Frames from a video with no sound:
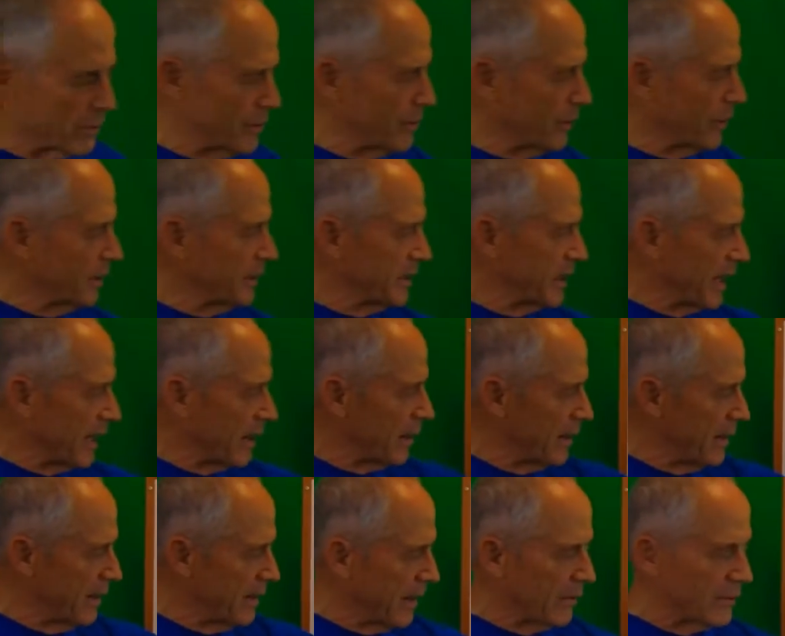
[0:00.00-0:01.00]
Or you could
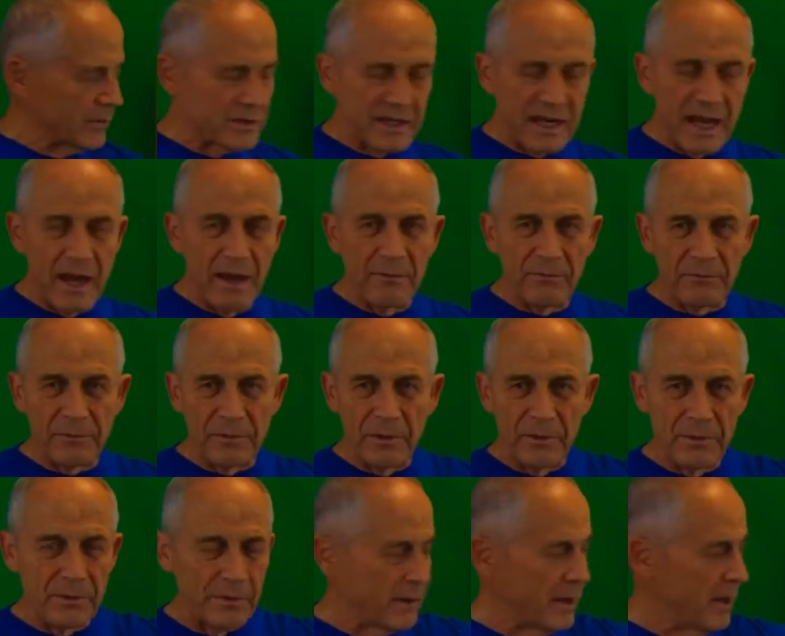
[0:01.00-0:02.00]
carry those down
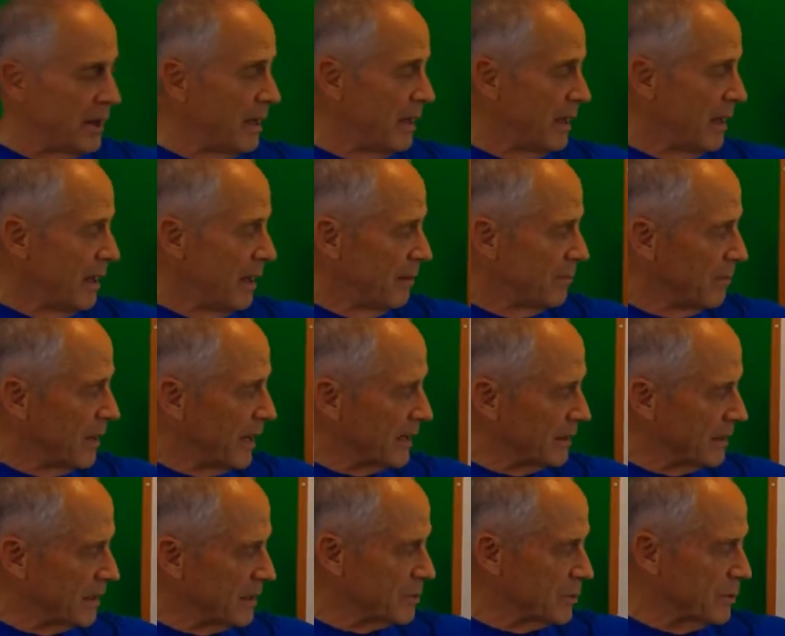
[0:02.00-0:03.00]
further,
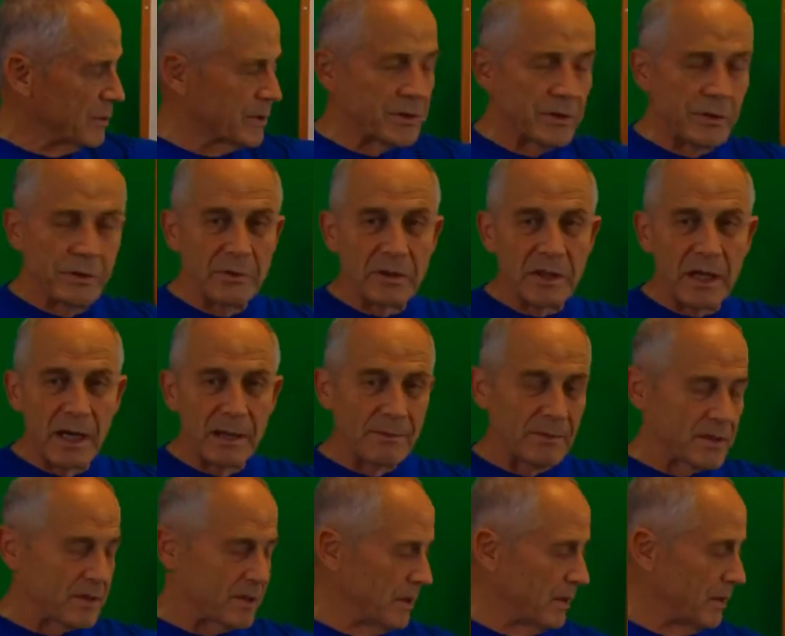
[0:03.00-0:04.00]
make this one 2
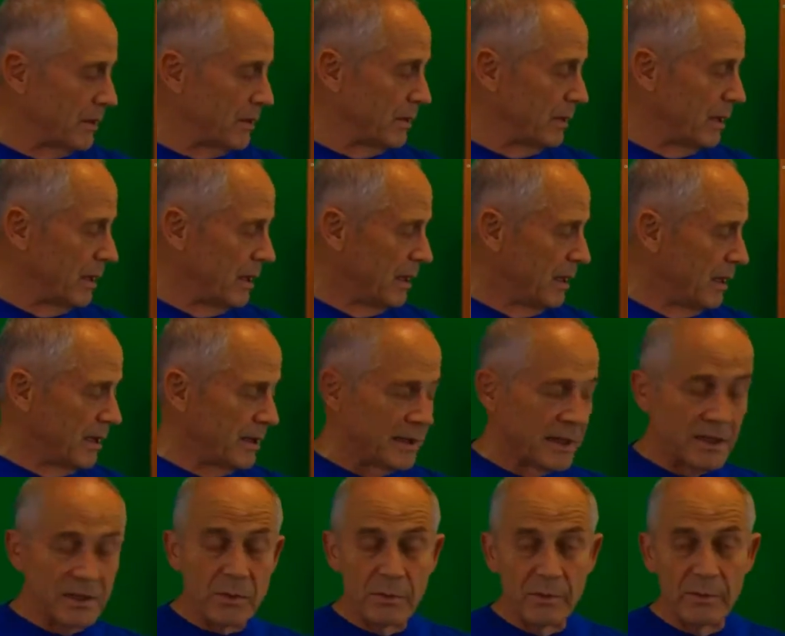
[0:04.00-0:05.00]
times 2,
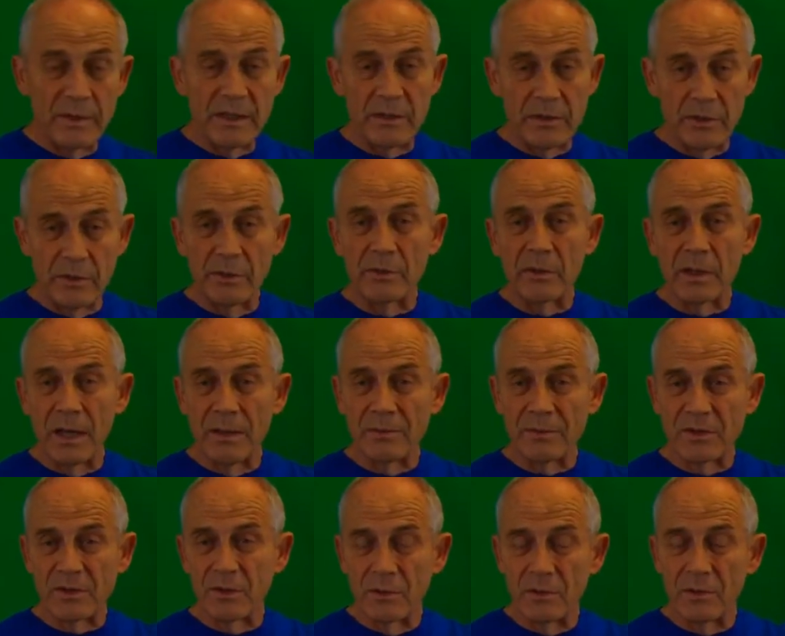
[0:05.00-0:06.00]
this would be 2
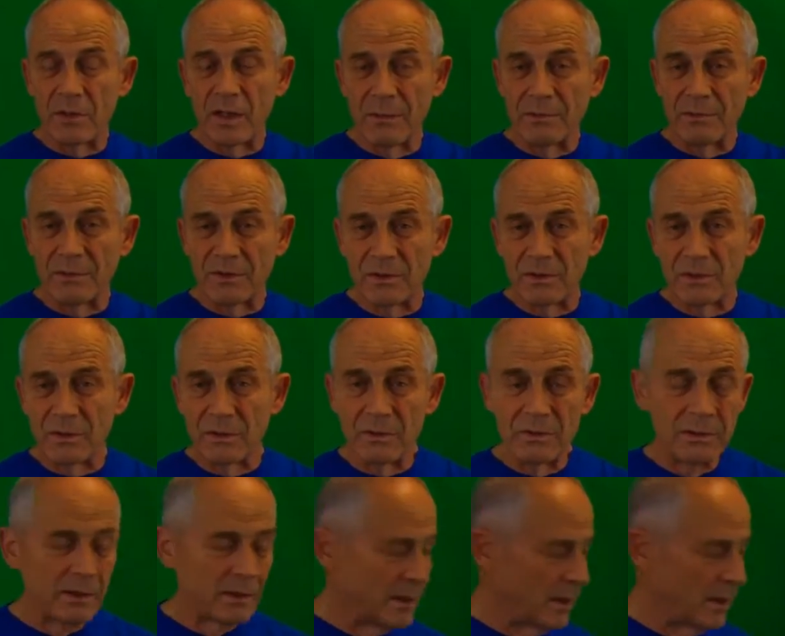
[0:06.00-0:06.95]
times 2 times 2.